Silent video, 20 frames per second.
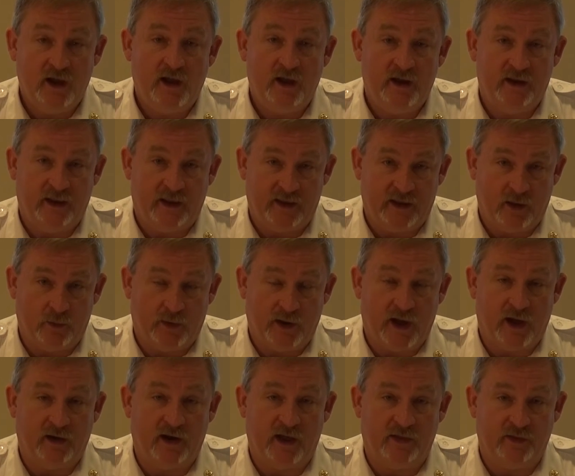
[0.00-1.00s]
and then they went
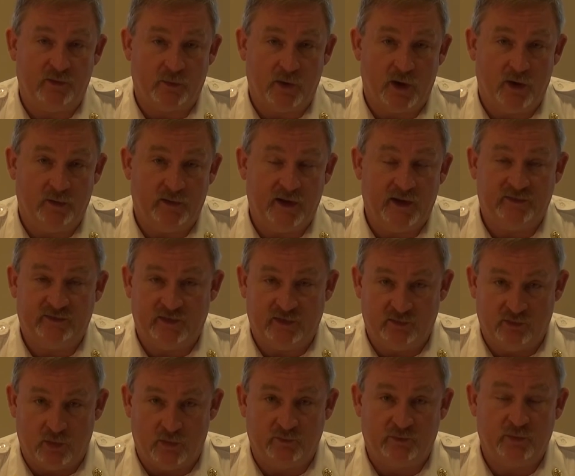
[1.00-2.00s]
out on the road as they
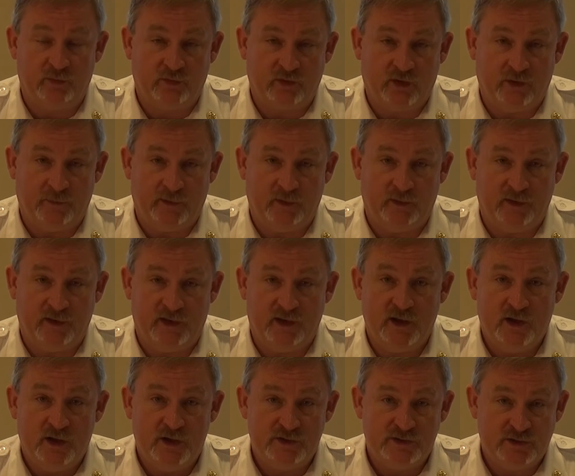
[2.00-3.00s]
drove through the community,
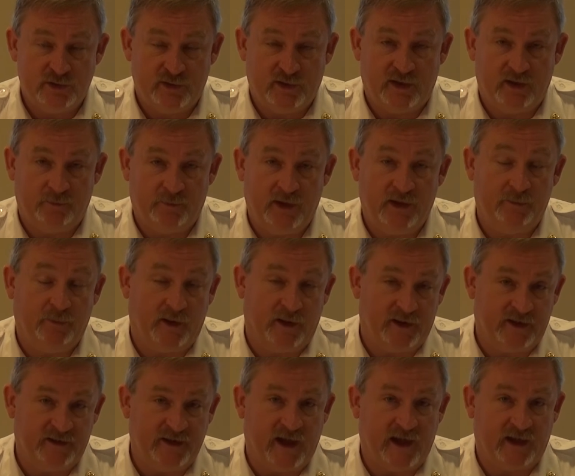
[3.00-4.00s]
shooting at people
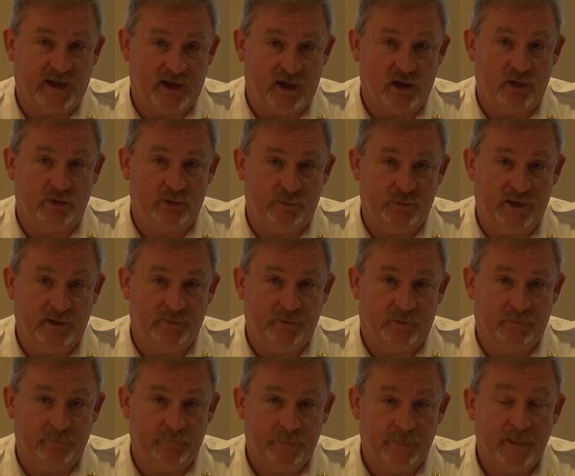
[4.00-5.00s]
and attacking other people.